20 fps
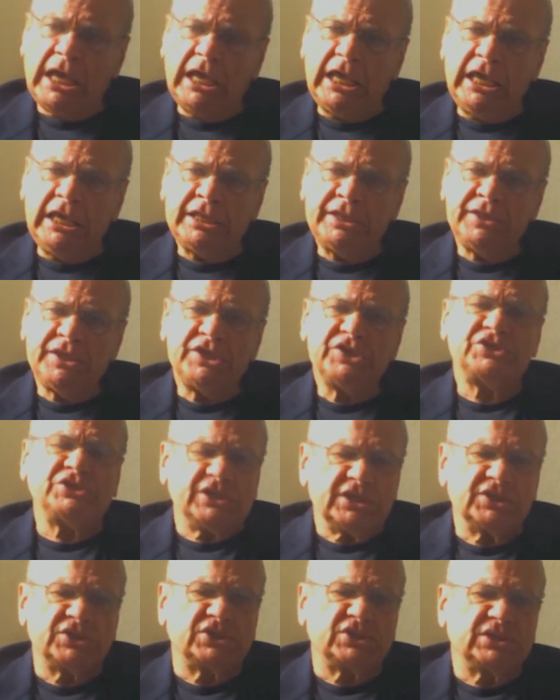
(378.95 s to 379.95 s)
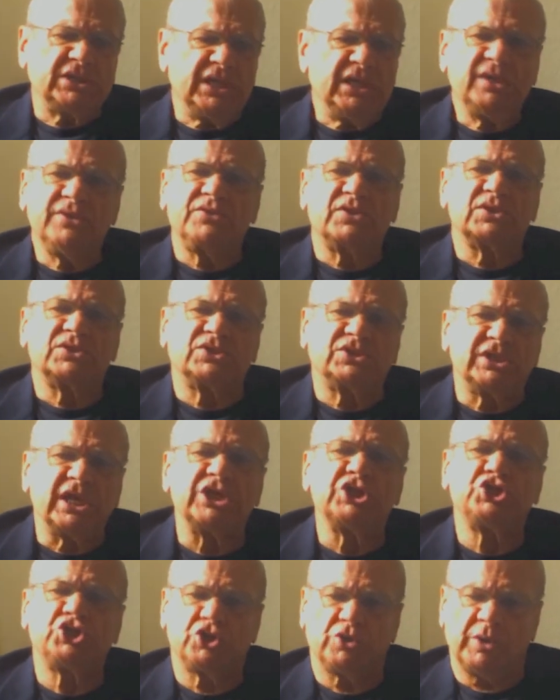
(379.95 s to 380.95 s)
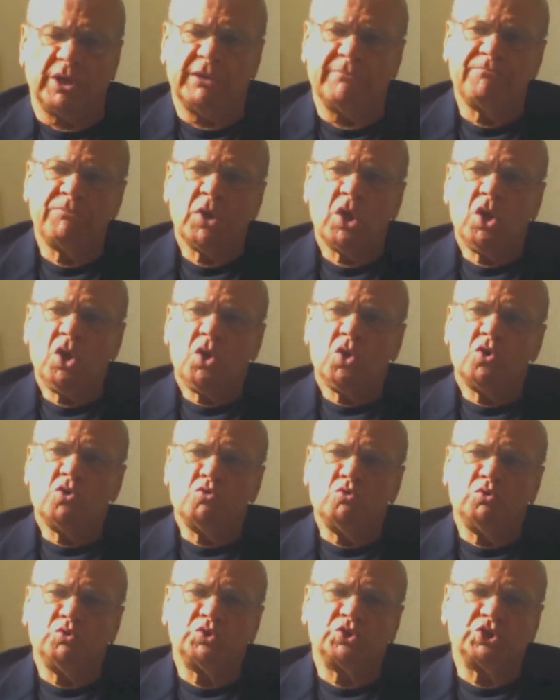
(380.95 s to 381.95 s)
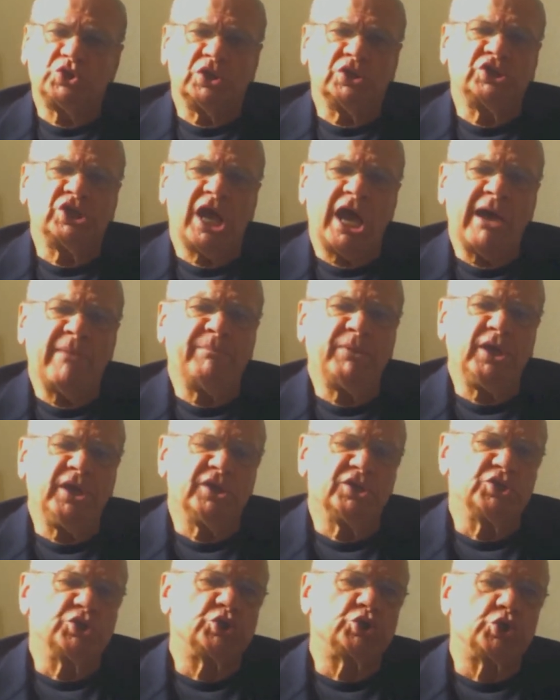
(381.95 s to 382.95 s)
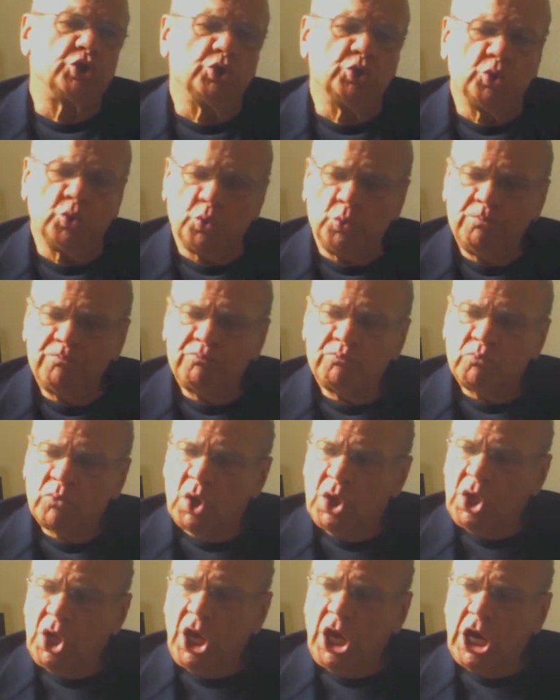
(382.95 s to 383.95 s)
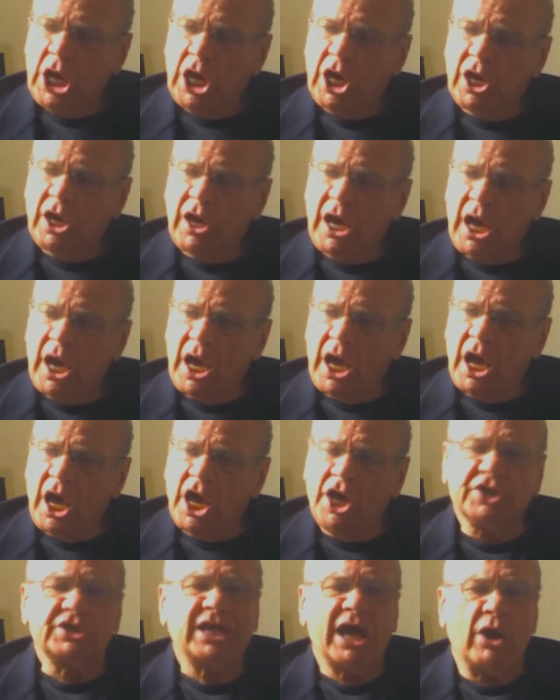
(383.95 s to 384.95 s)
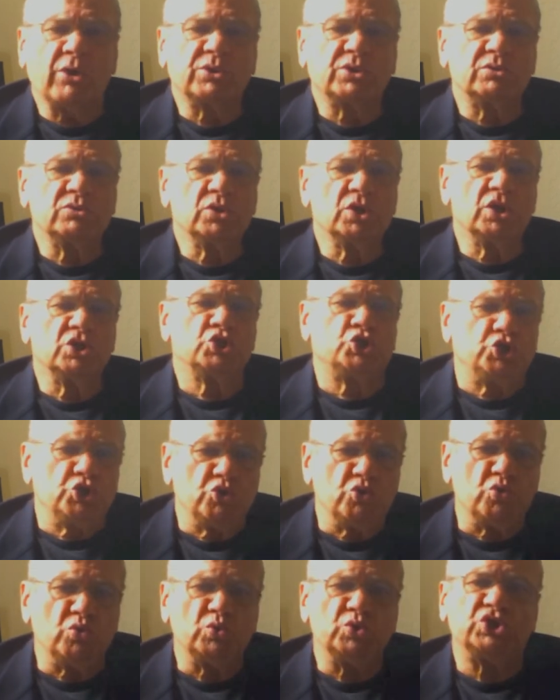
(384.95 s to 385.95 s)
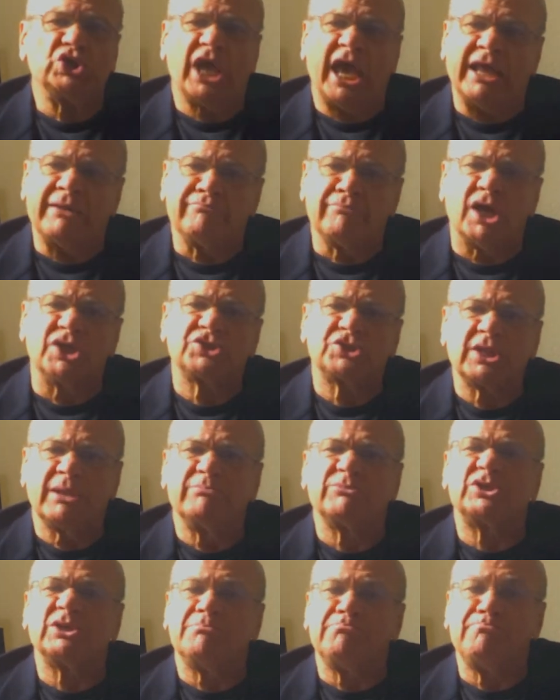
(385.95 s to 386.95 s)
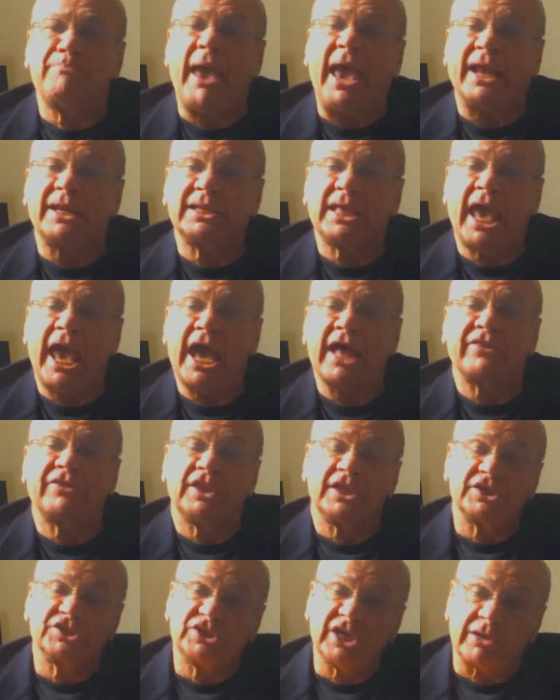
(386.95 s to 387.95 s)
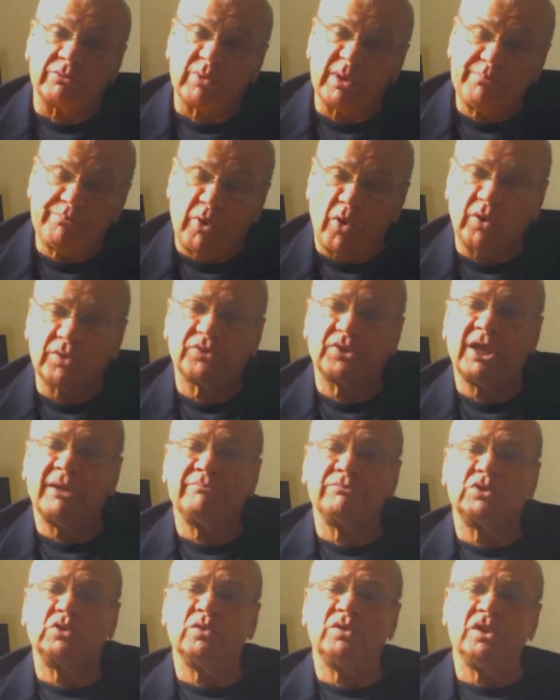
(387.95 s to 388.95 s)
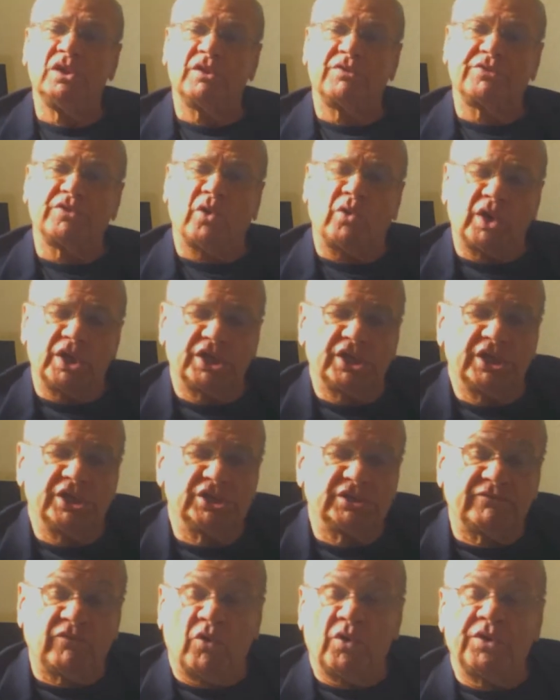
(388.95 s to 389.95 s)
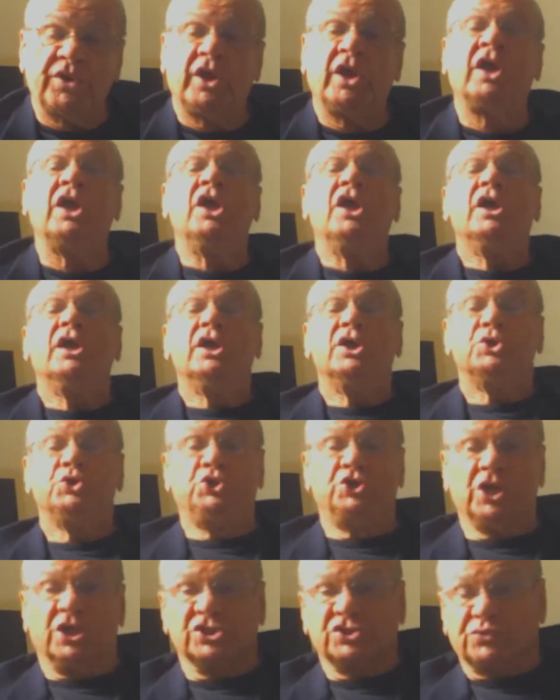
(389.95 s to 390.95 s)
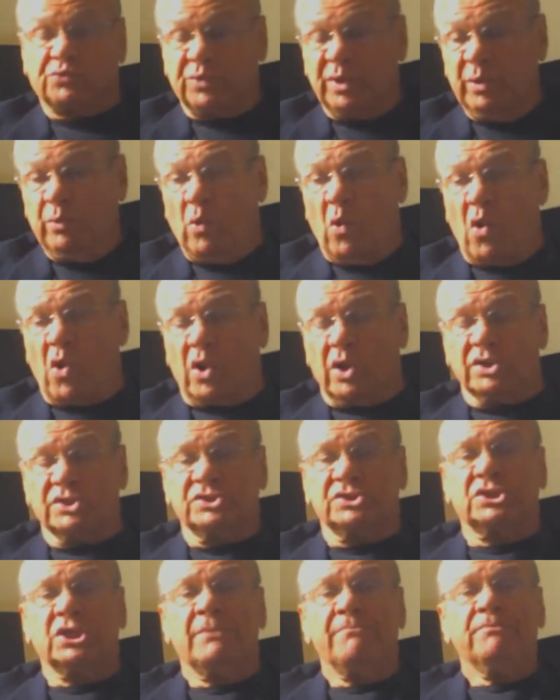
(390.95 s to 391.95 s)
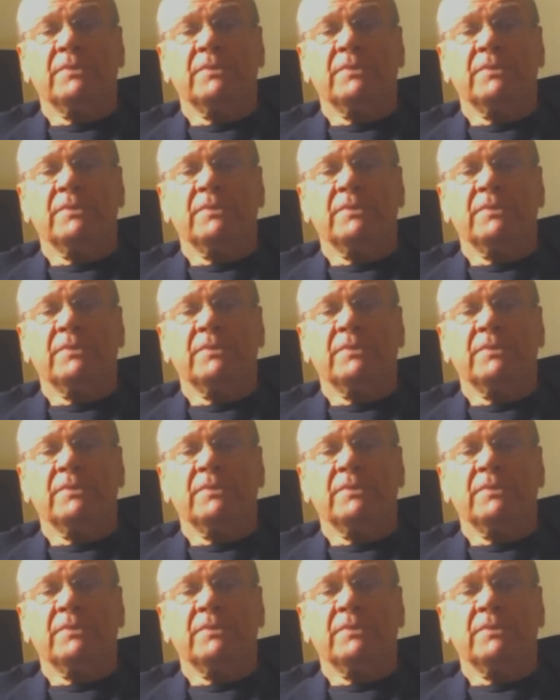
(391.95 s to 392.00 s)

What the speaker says: in the 16th century, whose job is to hunt out Jews and Muslims and bad Catholics and report them to the authorities for their just rewards.